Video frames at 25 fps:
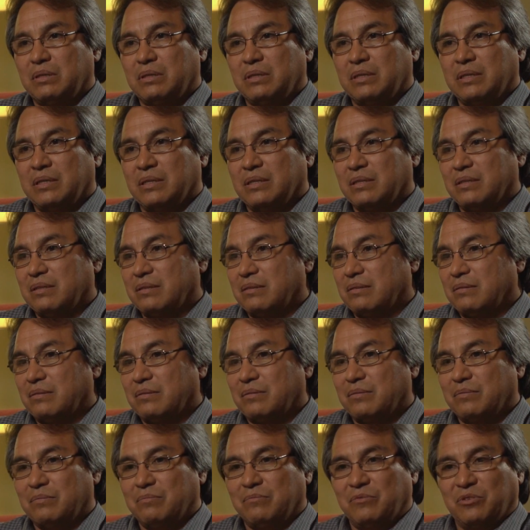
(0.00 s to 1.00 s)
in
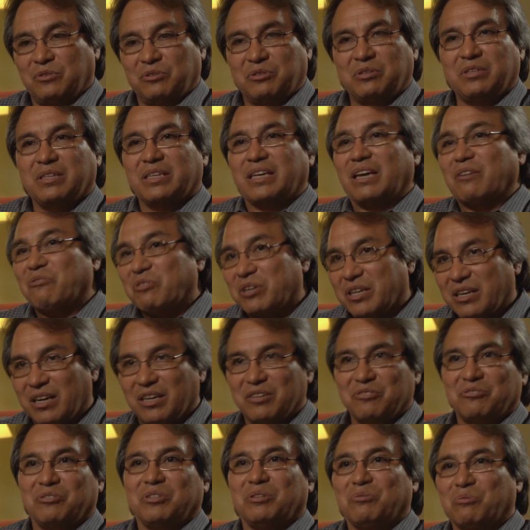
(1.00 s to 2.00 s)
virtually every
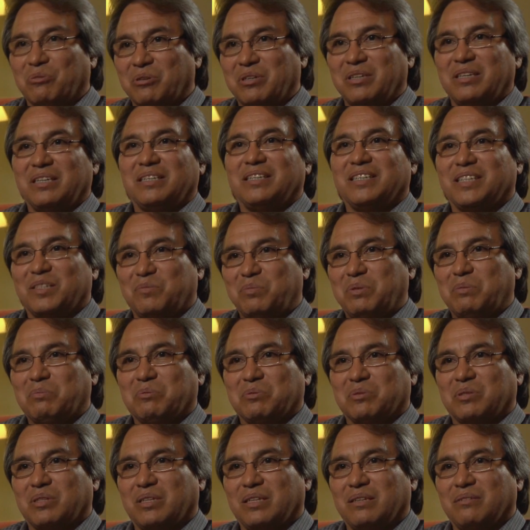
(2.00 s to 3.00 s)
country where indigenous
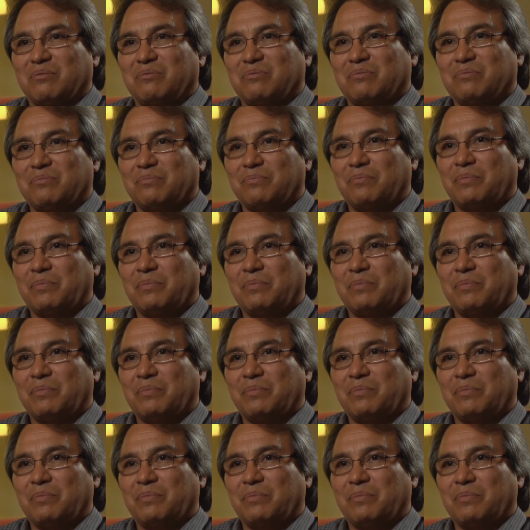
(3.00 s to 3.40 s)
peoples live.